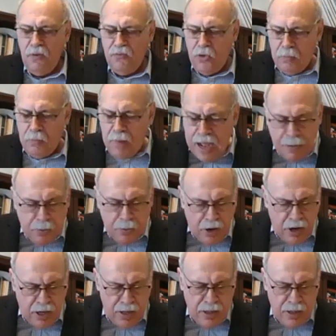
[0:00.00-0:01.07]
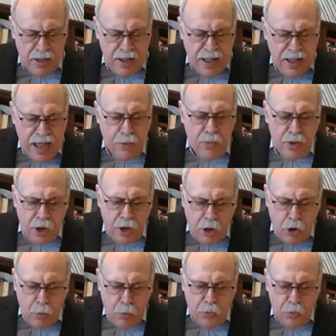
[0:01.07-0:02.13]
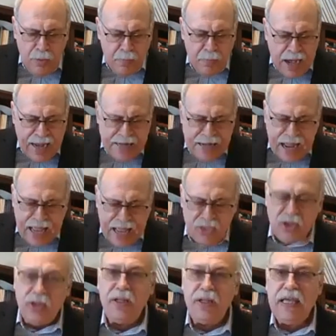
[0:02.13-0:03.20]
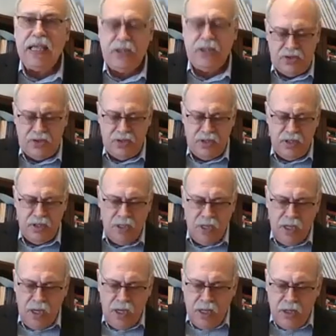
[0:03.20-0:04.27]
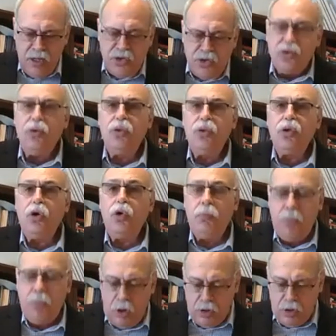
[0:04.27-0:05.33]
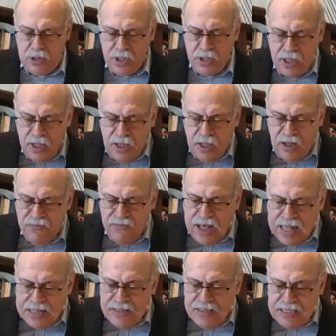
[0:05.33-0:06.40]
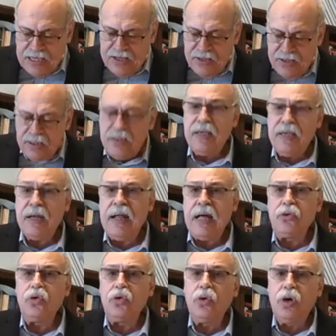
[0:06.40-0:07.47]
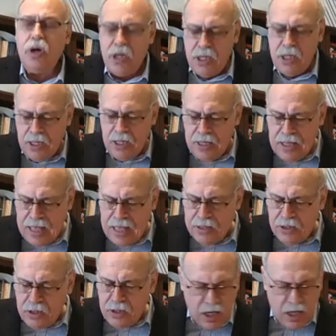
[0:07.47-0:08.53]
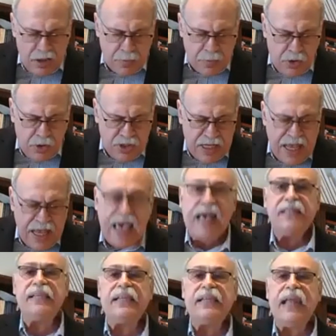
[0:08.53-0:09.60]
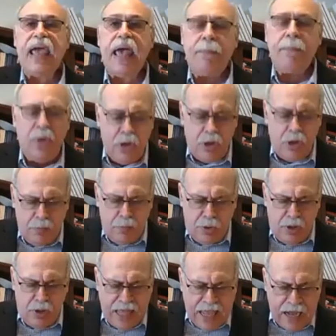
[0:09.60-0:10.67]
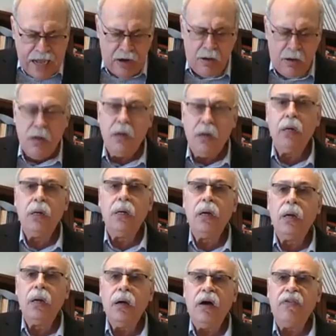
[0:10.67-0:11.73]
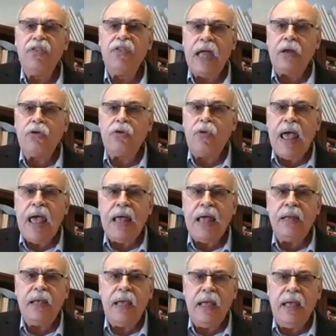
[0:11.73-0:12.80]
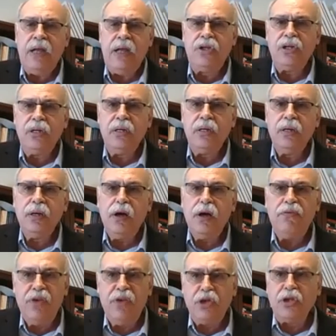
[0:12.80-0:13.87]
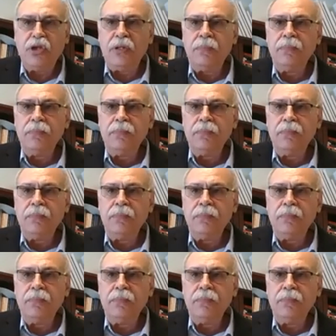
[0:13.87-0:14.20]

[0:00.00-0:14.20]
For my part, I would hope we might at the least construe the Humboldt of Ansichten der Natur and Kosmos as an emulable heir of that grand age of vision.